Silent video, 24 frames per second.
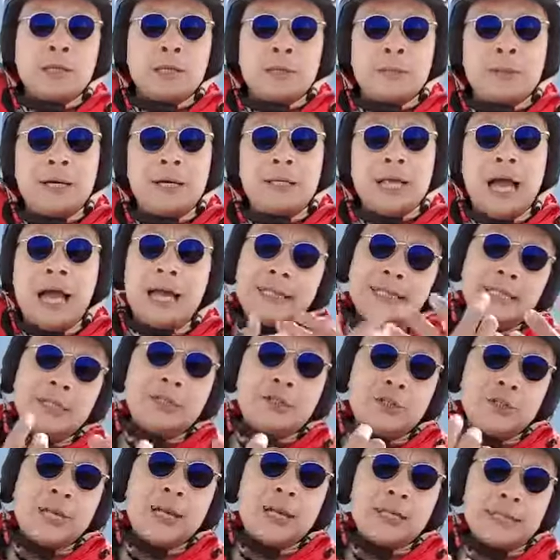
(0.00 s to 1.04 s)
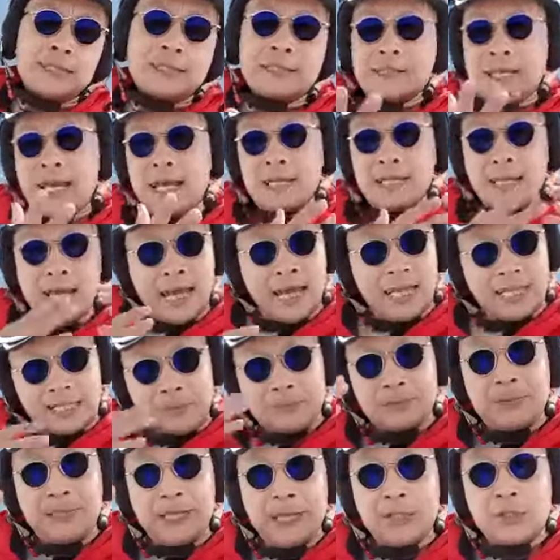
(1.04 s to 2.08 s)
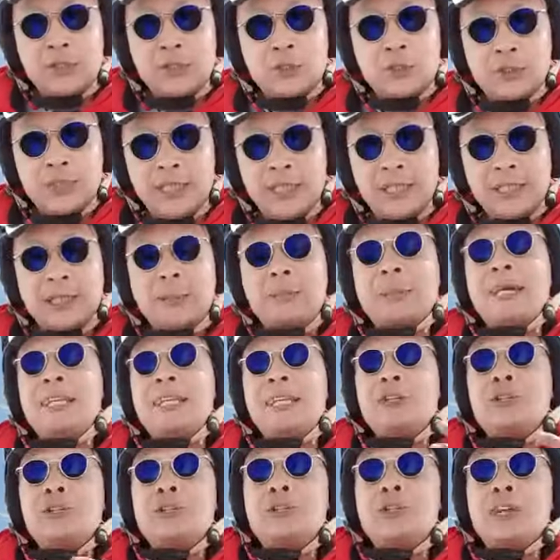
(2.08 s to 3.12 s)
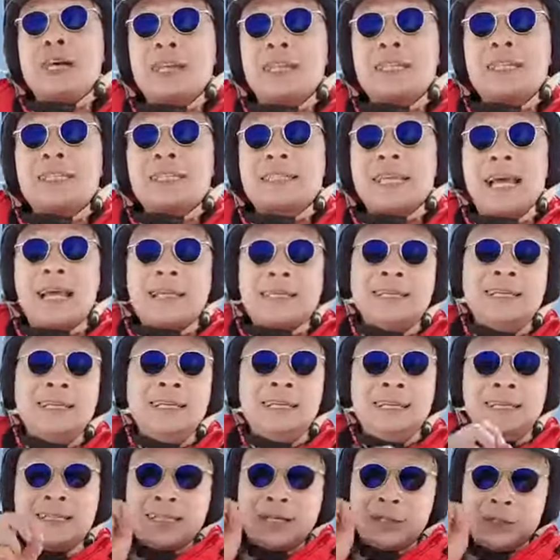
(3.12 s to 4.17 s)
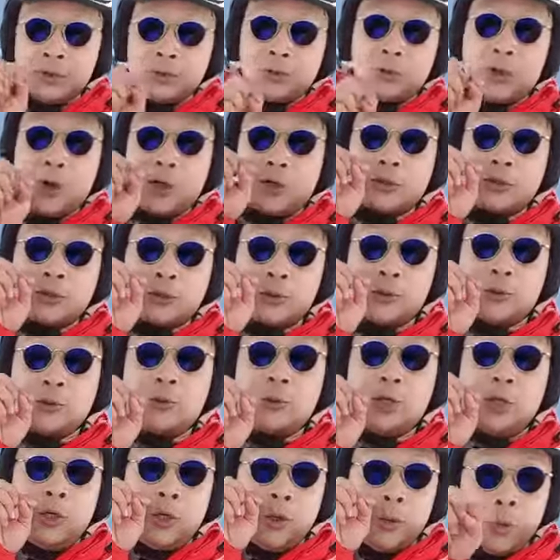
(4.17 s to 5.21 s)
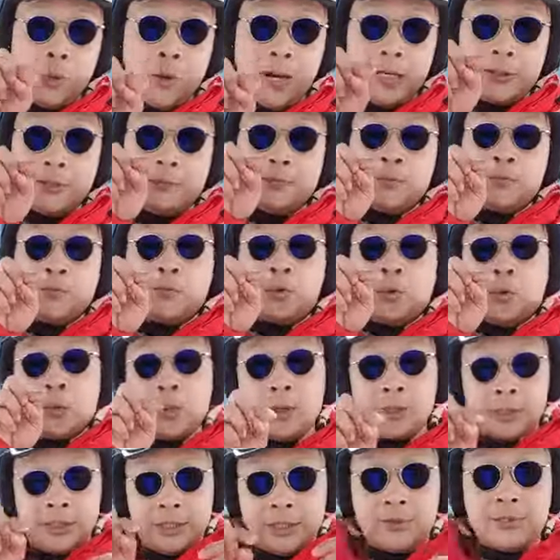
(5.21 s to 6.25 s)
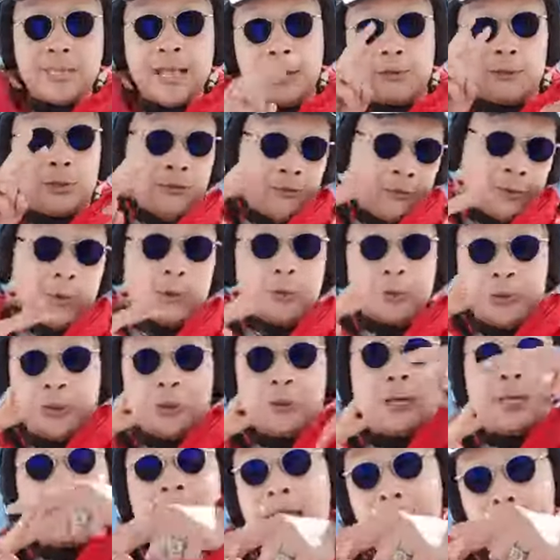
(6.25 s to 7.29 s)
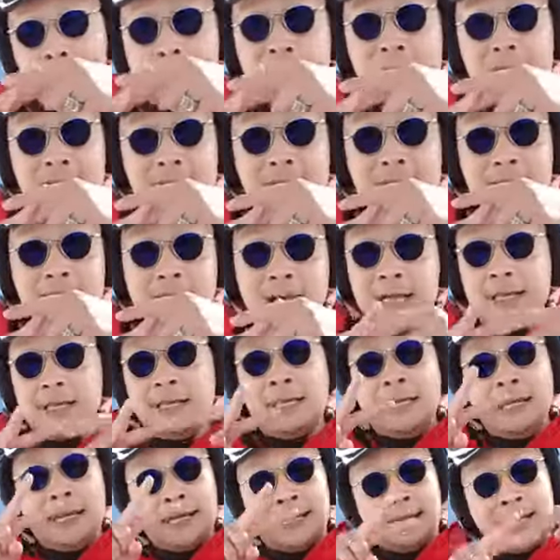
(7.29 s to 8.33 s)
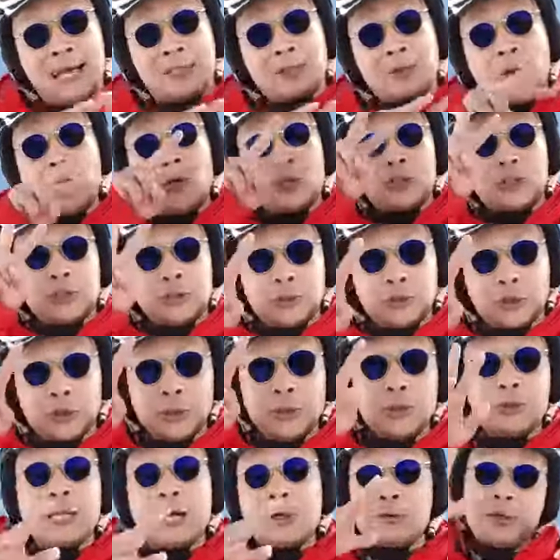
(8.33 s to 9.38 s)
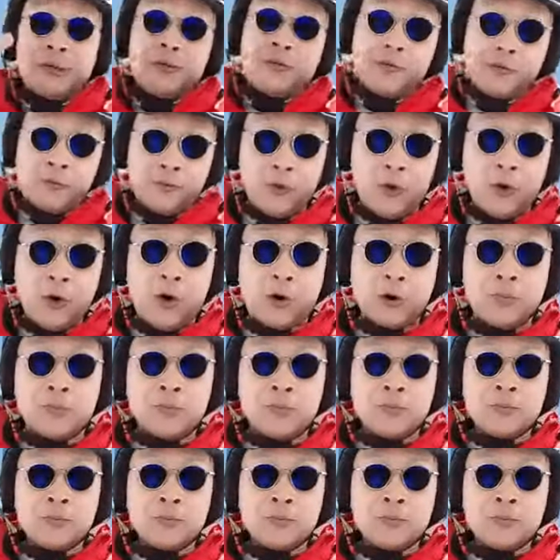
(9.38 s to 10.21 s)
but I need you to understand exponential income. I need you to understand that you talk to one, now you have 2, you and that person, right? And that talks to 2, now you have 4,